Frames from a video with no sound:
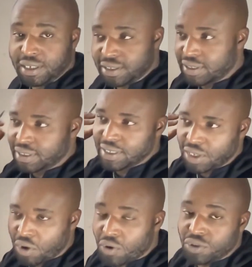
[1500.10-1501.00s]
is in
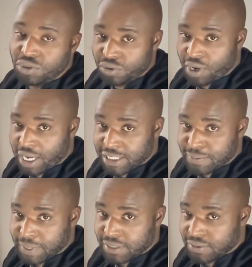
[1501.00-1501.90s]
the audio
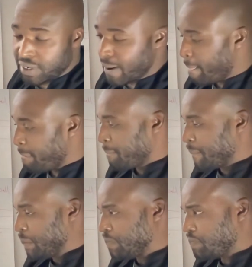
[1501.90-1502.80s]
aspect, right?
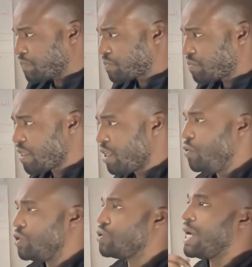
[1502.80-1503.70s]

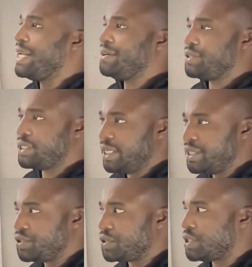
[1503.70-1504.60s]
You want to
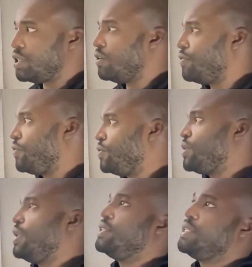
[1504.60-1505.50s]
enunciate yourself. You want
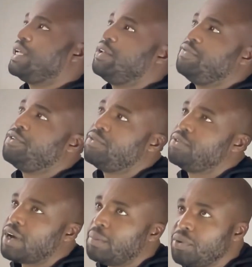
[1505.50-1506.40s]
to at least learn a few
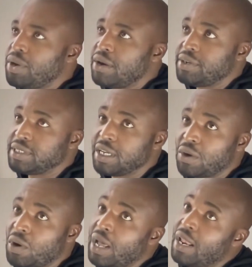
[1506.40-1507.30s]
vocabularies that
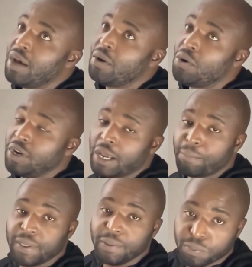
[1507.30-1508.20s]
will allow other
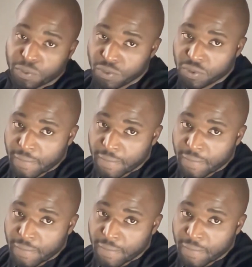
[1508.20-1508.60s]
people